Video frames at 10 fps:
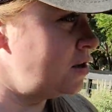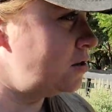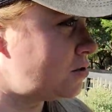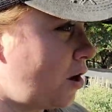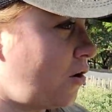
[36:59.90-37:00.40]

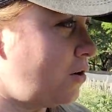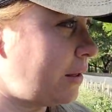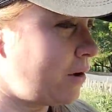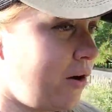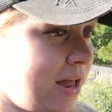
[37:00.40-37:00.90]
So let
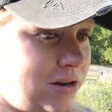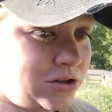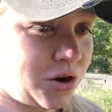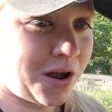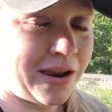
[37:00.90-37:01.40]
me go ahead and
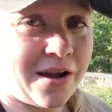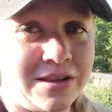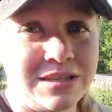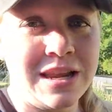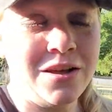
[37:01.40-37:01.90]
show y'all. Now,
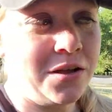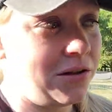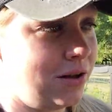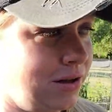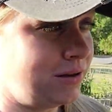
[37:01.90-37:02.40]
it's
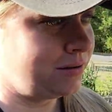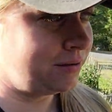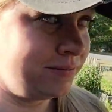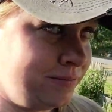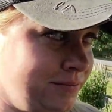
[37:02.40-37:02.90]
still
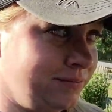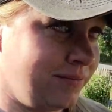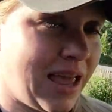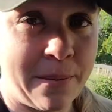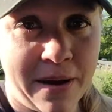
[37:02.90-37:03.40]

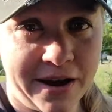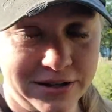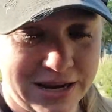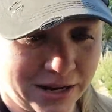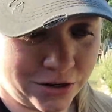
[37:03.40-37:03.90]

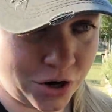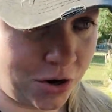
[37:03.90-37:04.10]
embarrassing to show